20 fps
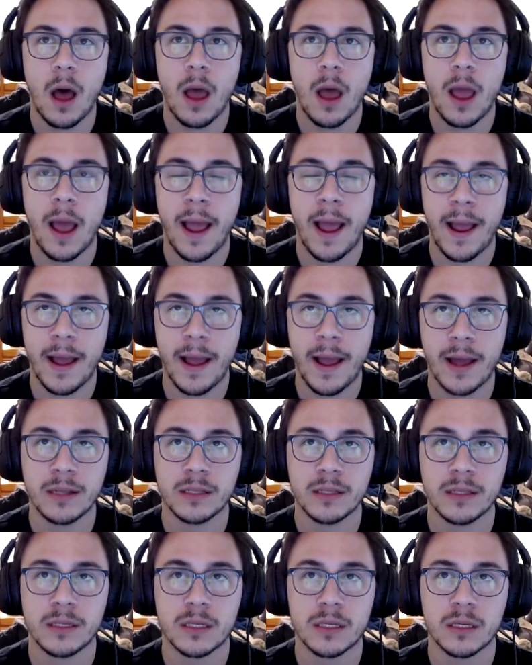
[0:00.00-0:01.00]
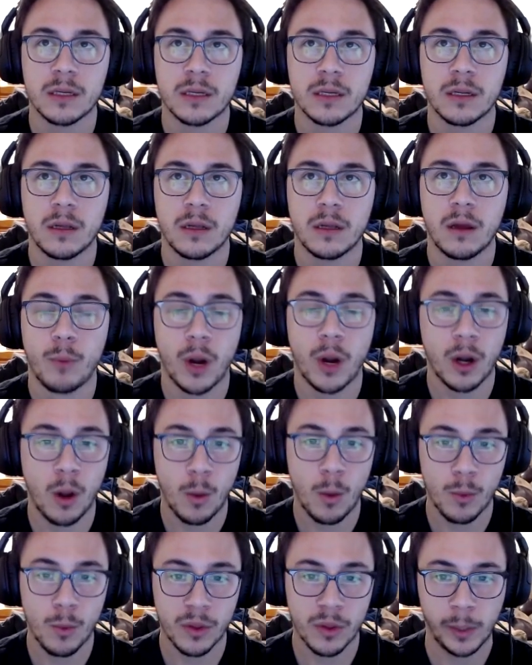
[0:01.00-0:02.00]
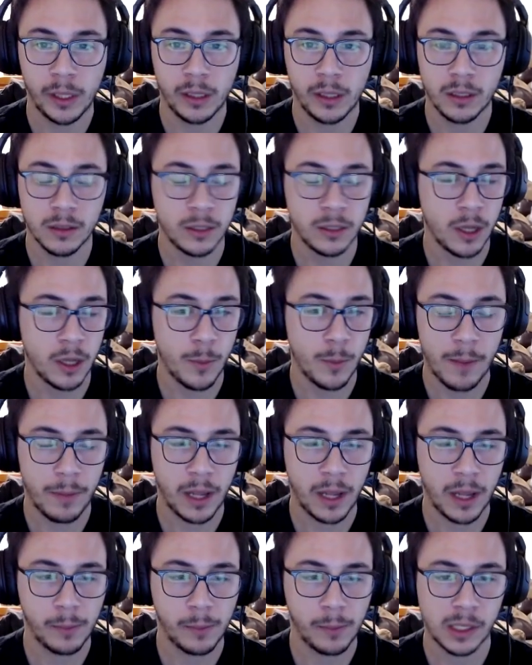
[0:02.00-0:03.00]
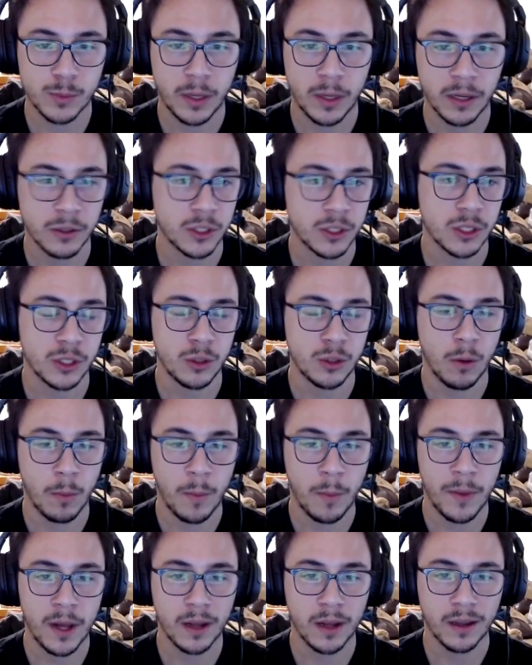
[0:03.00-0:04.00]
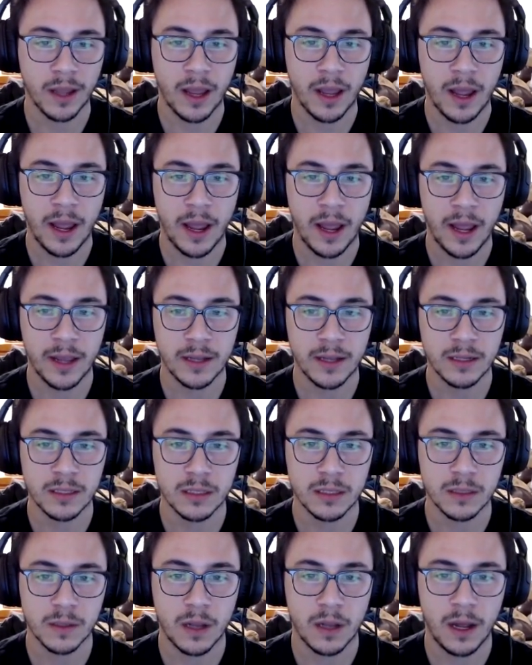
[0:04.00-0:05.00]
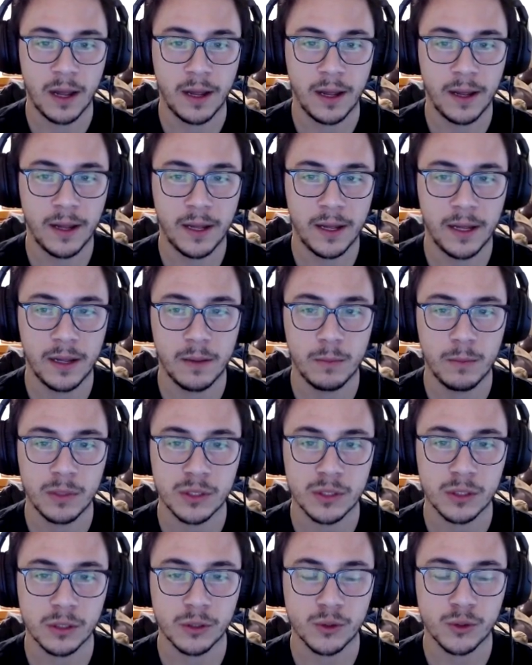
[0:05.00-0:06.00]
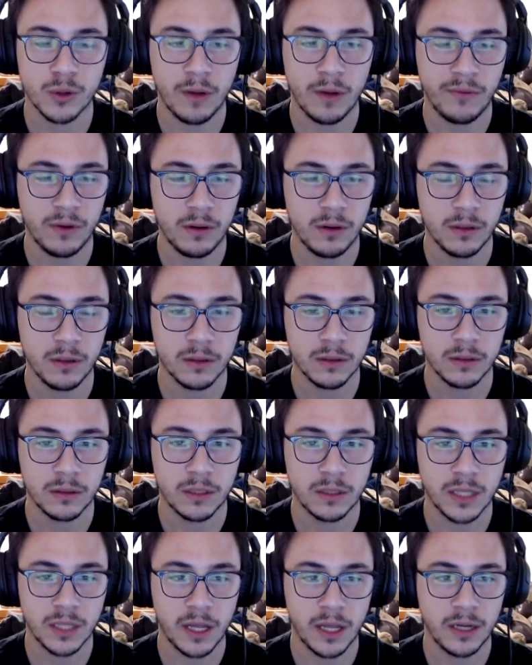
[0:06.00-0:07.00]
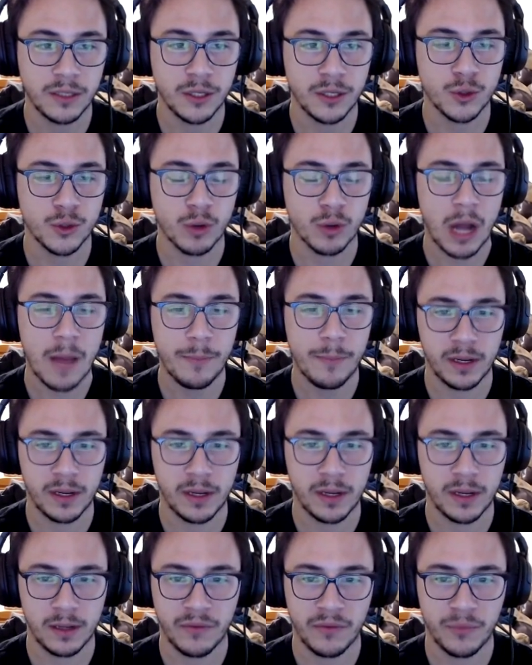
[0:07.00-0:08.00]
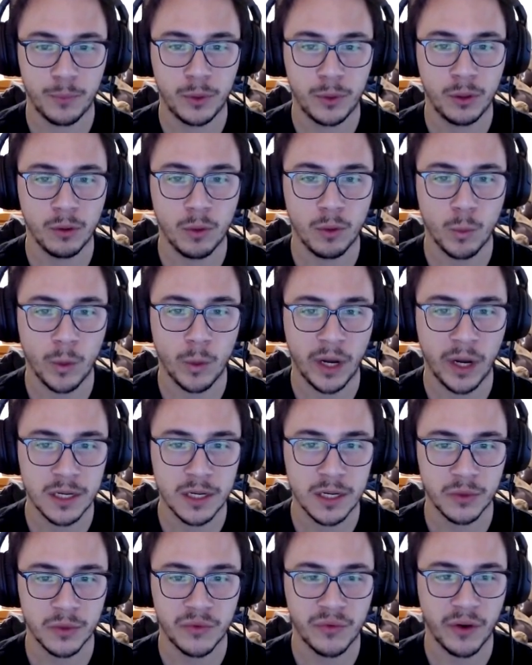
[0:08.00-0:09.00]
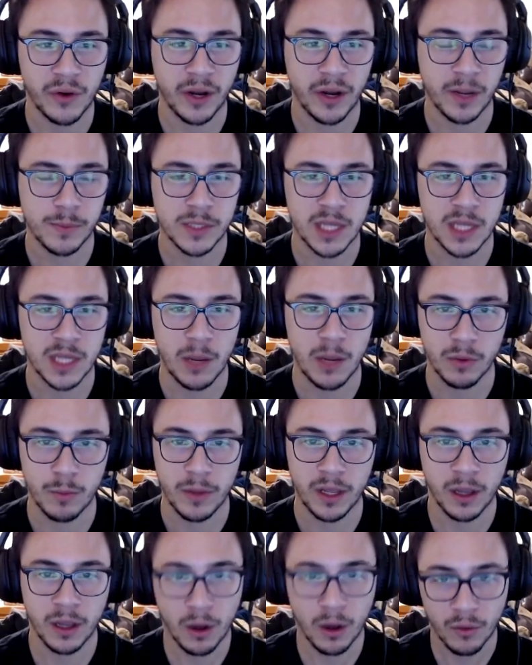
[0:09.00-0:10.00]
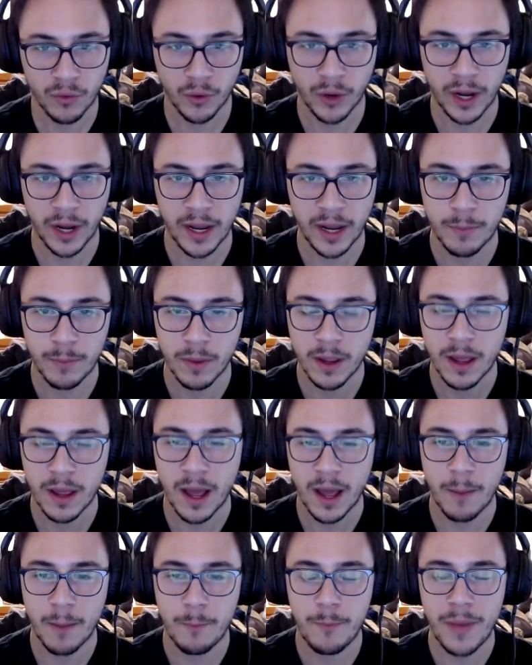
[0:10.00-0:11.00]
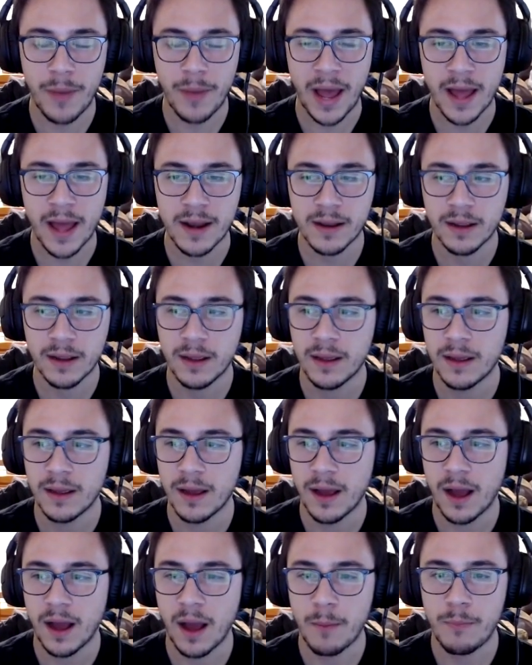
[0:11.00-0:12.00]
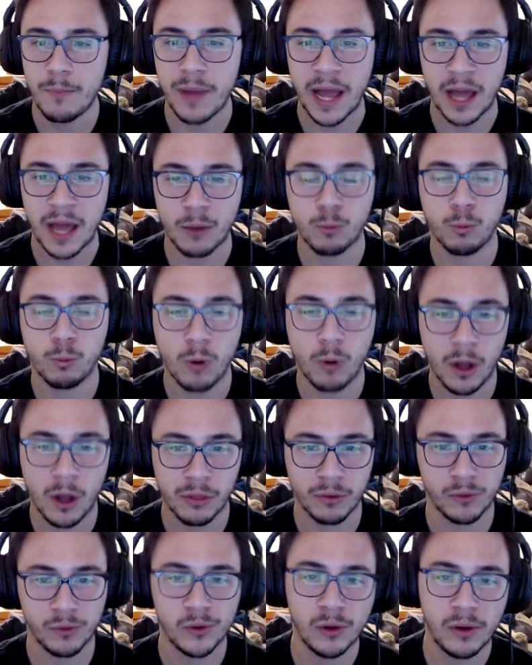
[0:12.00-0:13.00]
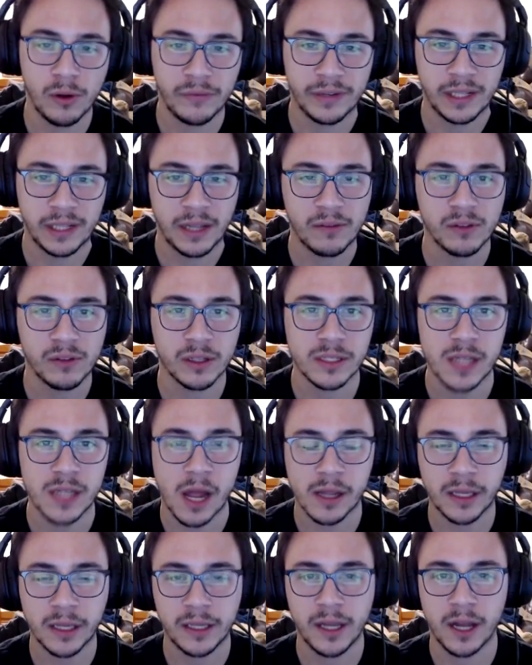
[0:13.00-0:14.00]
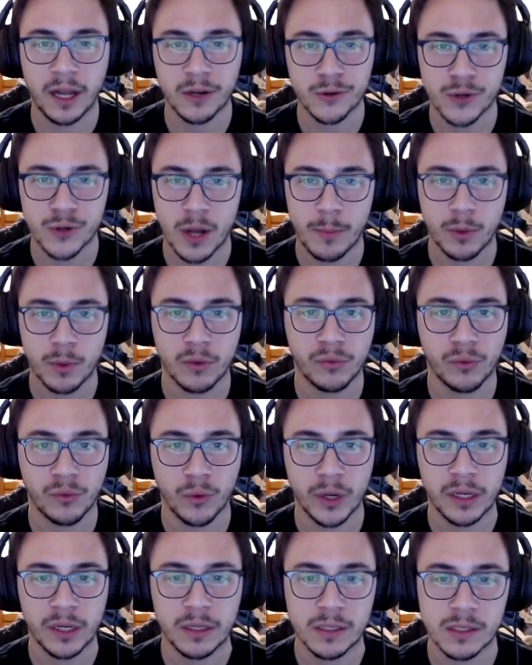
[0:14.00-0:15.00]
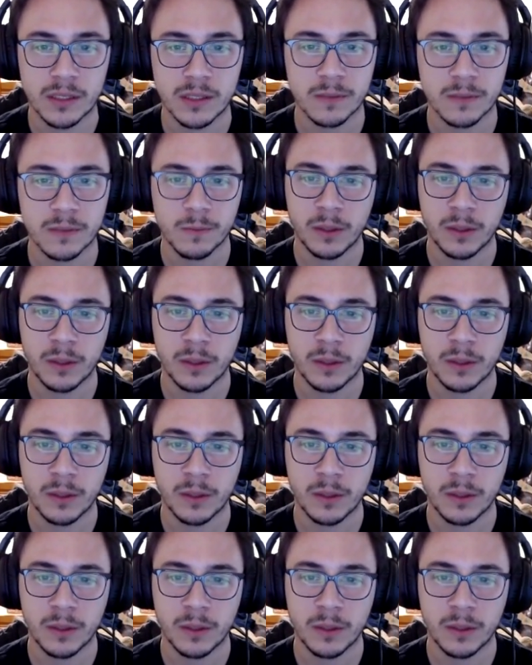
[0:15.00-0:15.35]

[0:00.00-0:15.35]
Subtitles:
And brought it home with me, buying Pike Place mug, which is a normal mug, and Mr. Trevor decided to drop it out of pure rage. He was very upset with me over a bad run through of a level in Donkey Kong Tropical Freeze.